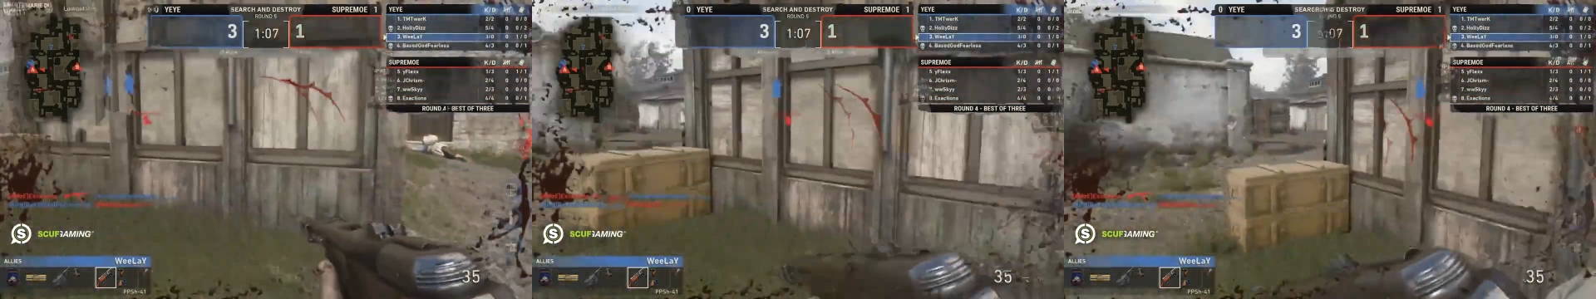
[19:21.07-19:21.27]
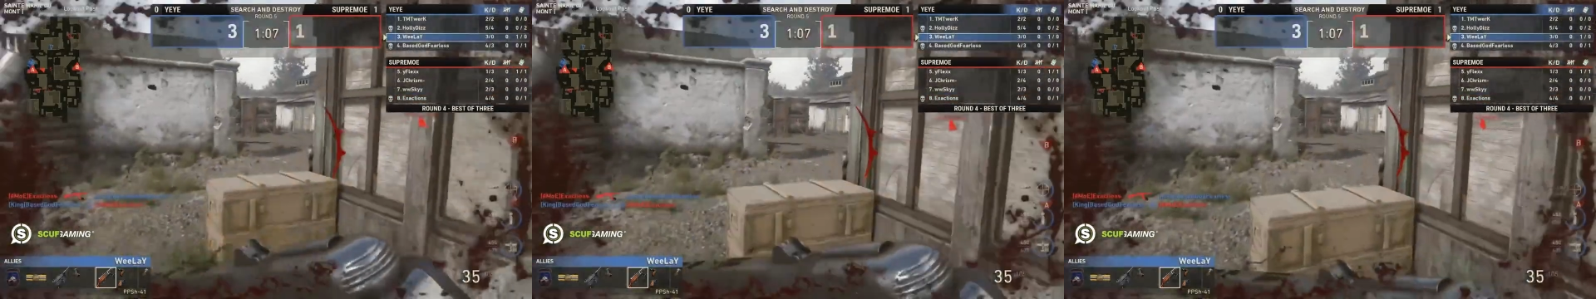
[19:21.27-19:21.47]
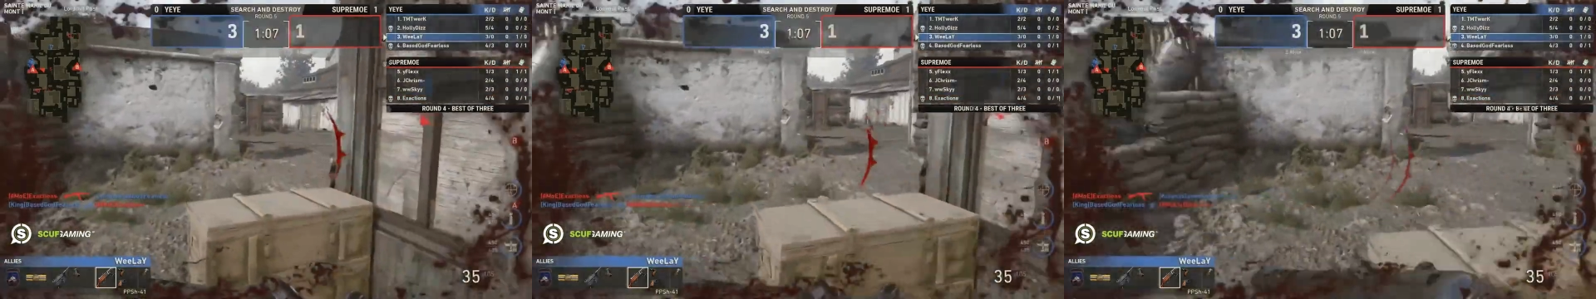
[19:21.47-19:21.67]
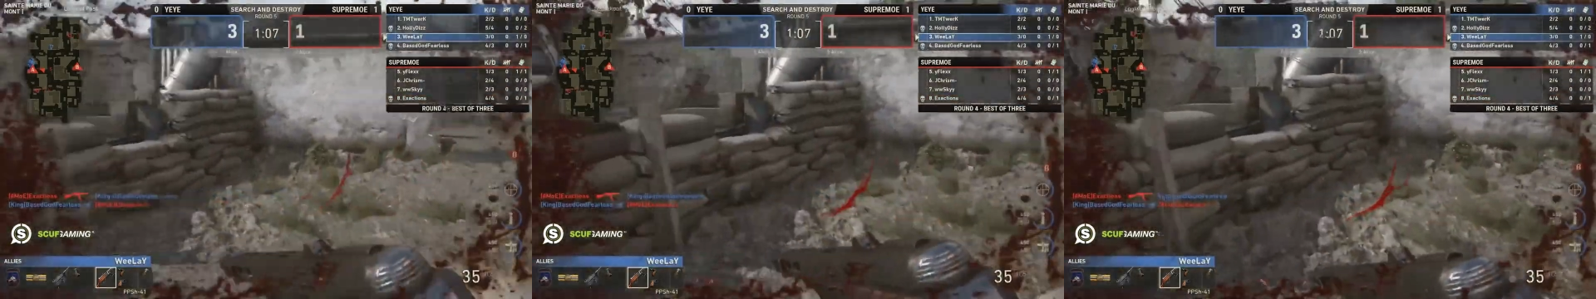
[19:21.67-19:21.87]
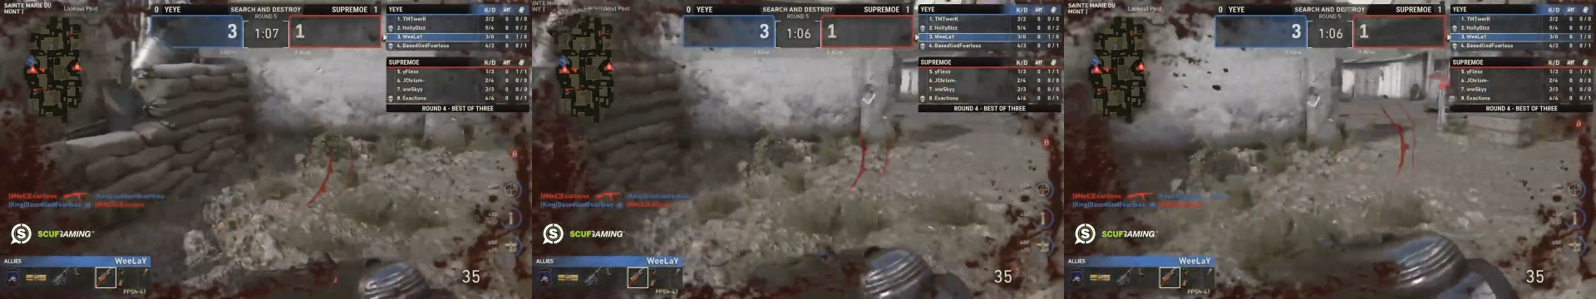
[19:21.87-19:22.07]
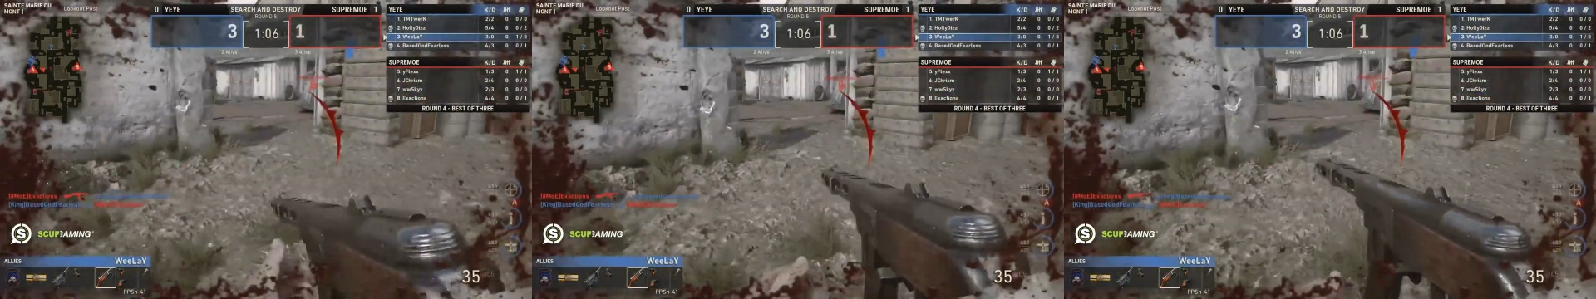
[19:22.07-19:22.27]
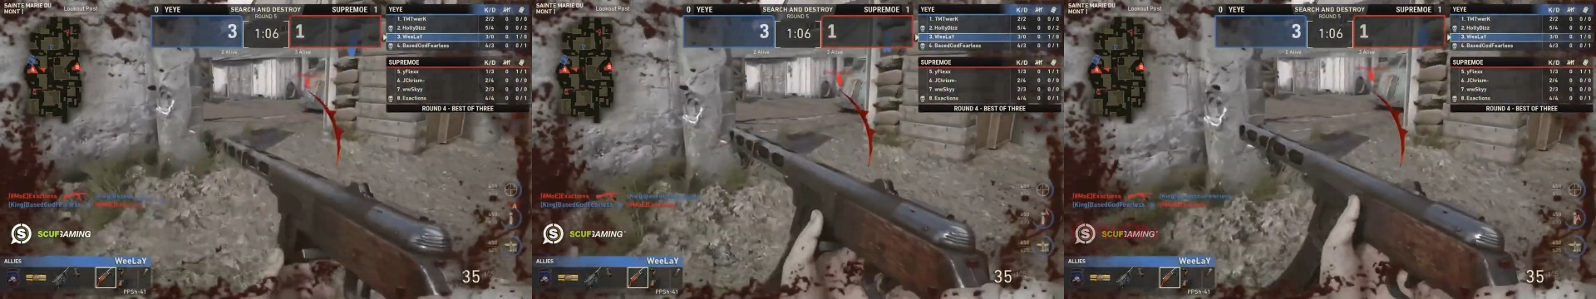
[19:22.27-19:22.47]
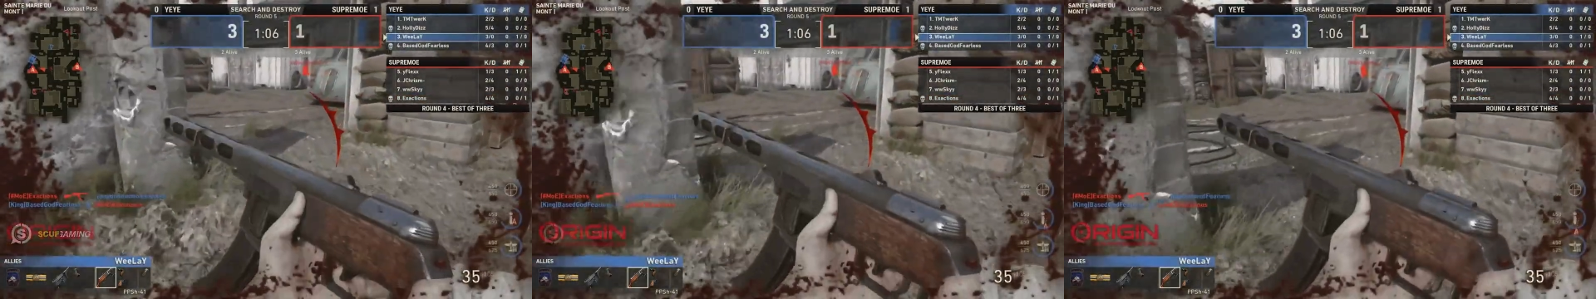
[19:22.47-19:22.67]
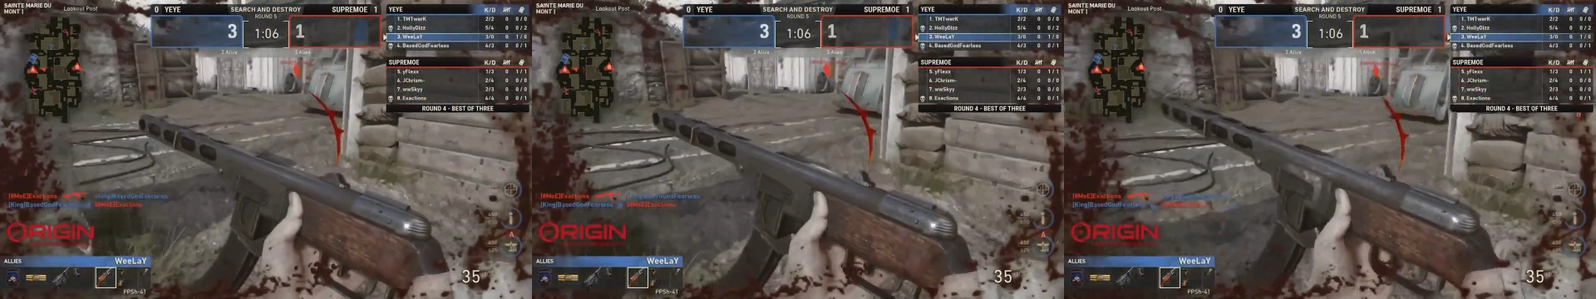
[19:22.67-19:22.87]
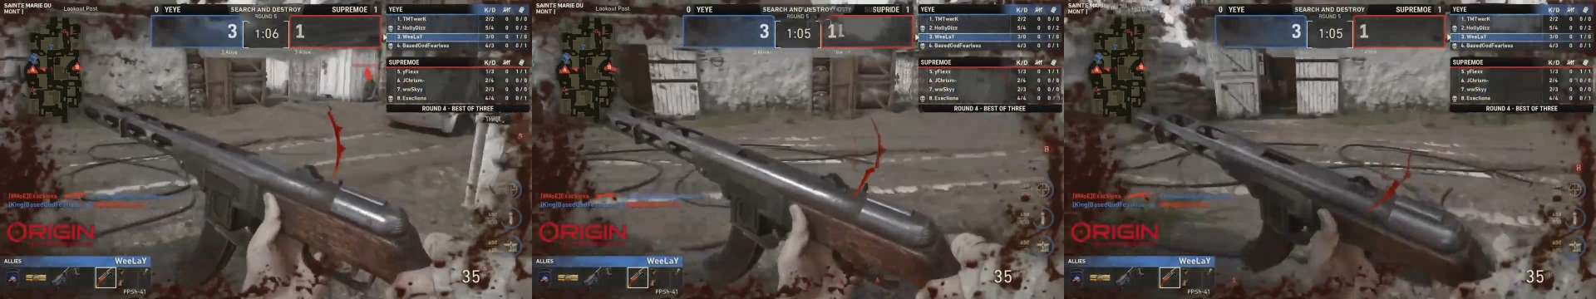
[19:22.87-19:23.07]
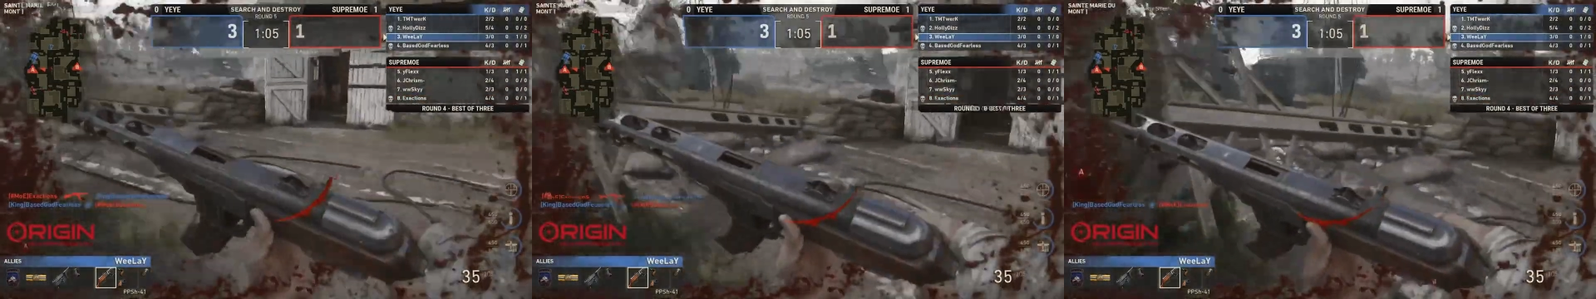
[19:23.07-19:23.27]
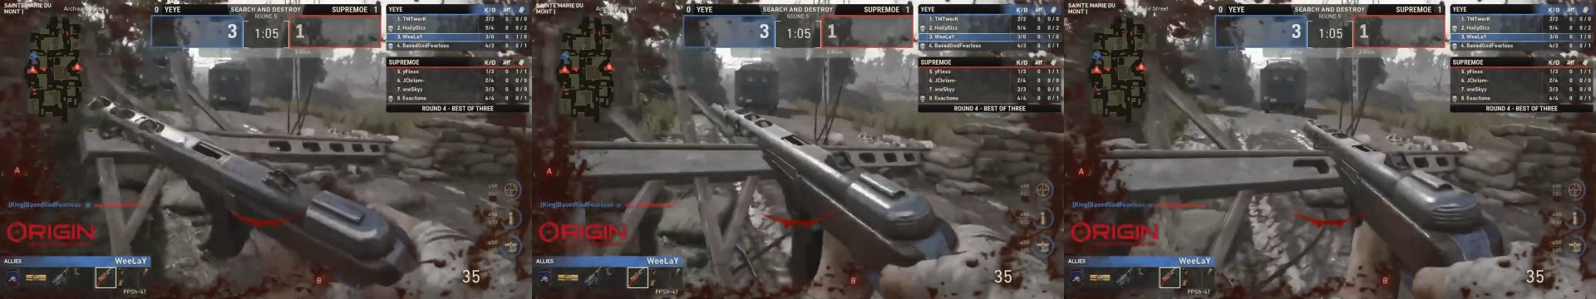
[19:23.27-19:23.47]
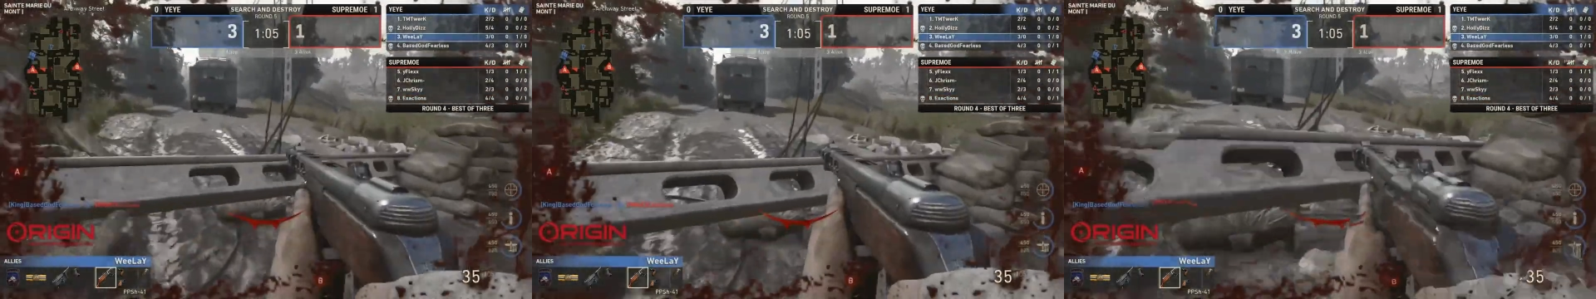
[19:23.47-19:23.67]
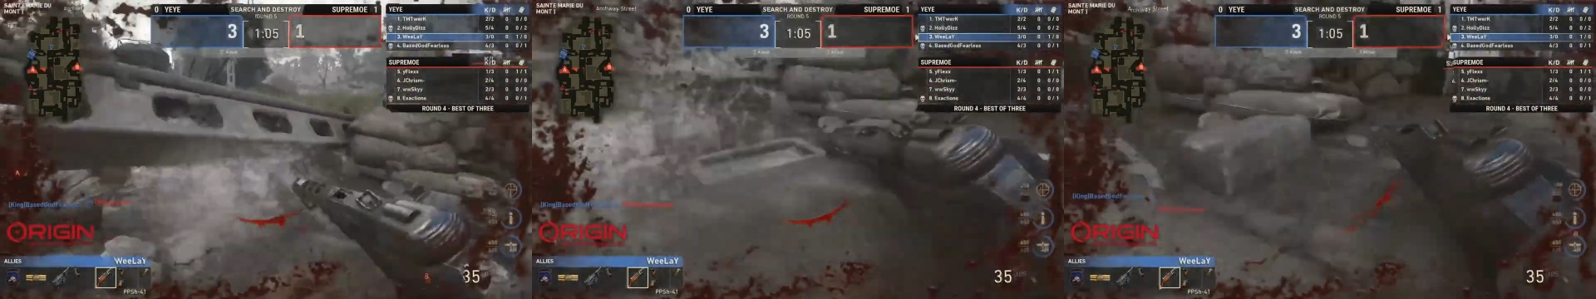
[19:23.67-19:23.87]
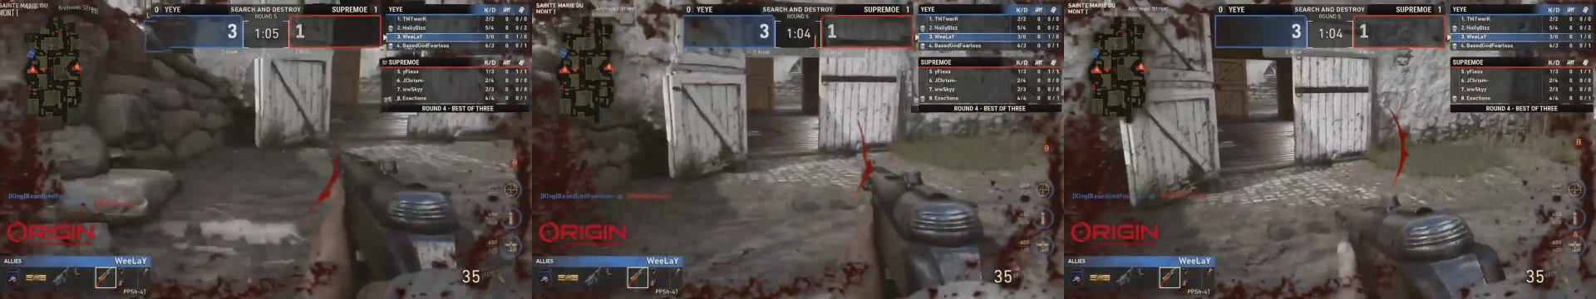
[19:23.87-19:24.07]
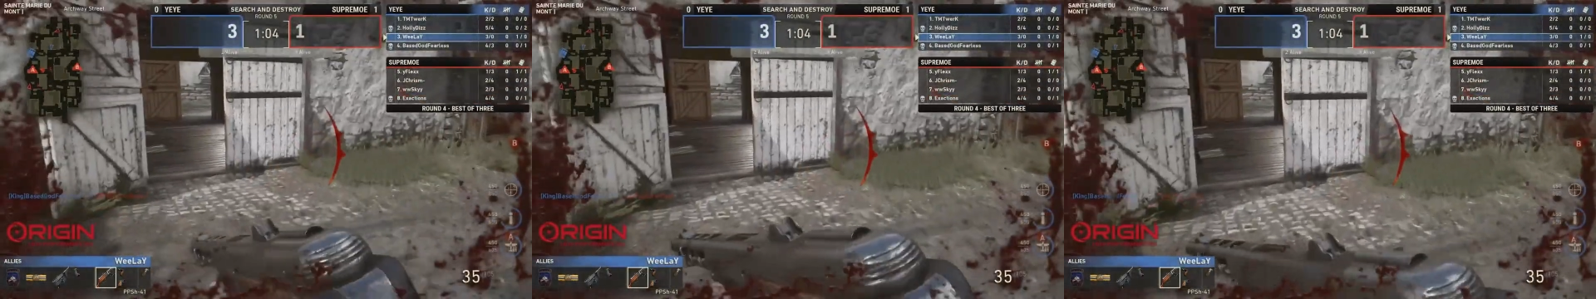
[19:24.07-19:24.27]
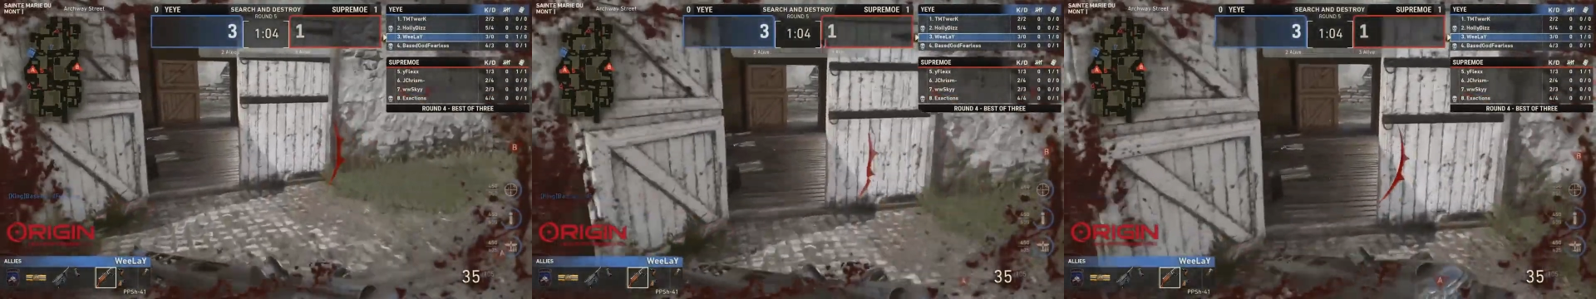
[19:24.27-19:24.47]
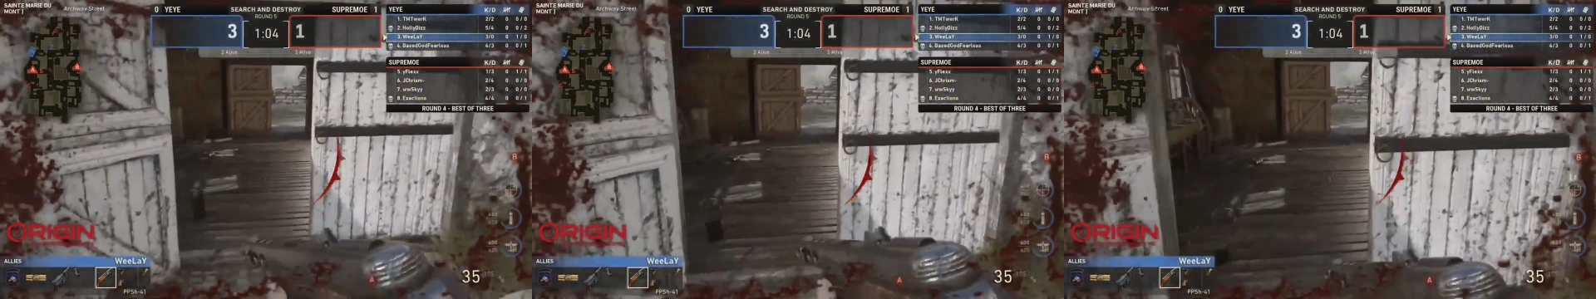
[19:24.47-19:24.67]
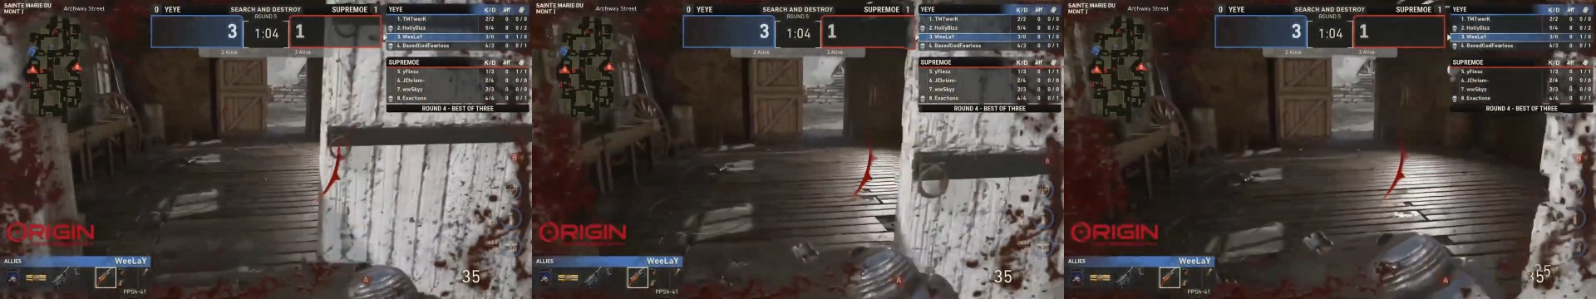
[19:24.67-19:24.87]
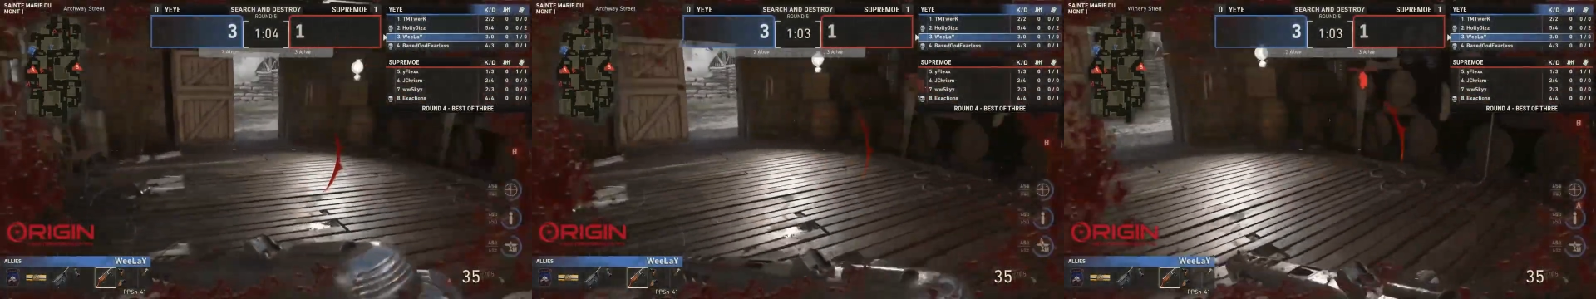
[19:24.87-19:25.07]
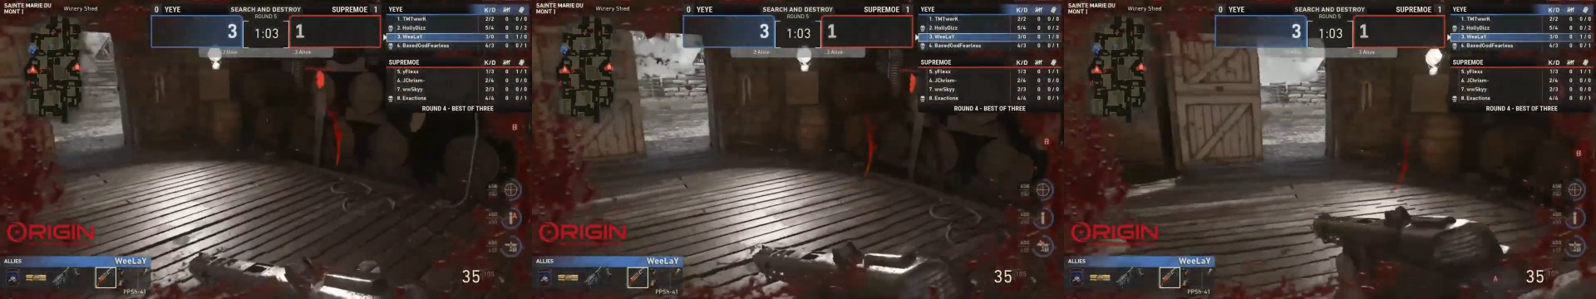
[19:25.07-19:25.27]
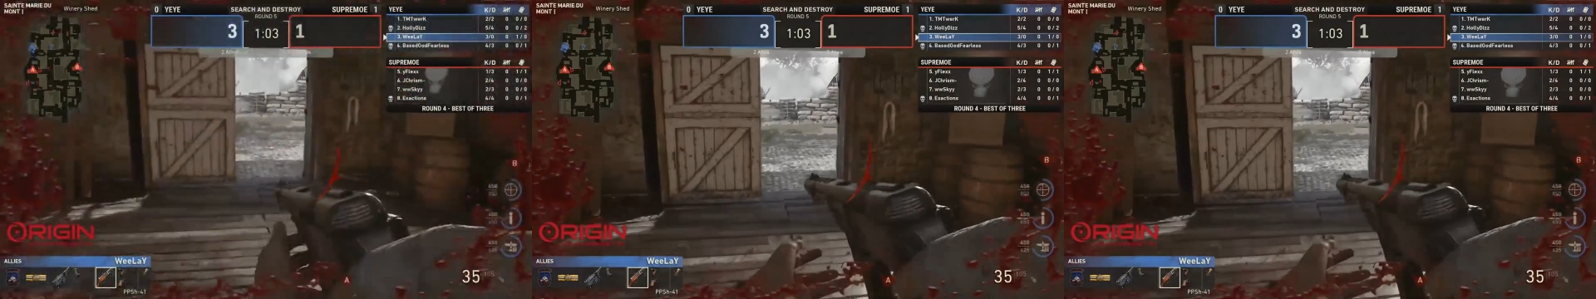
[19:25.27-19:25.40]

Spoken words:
No face is visible, so there are no lips to read.